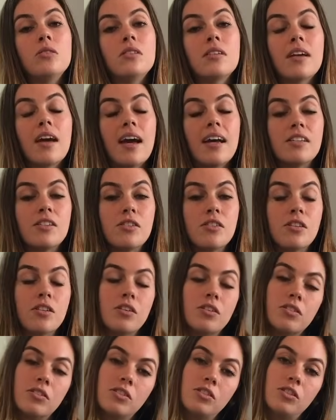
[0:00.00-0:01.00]
the guys or the
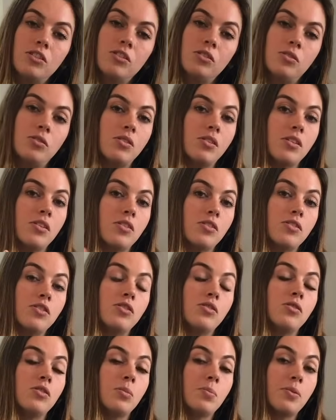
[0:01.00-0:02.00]
girls choose, and they'll
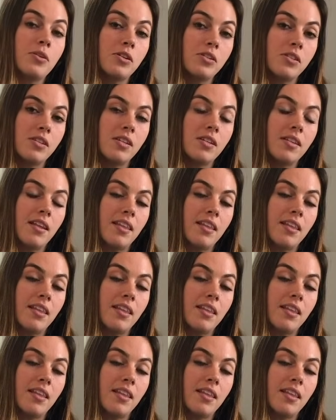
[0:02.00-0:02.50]
choose a person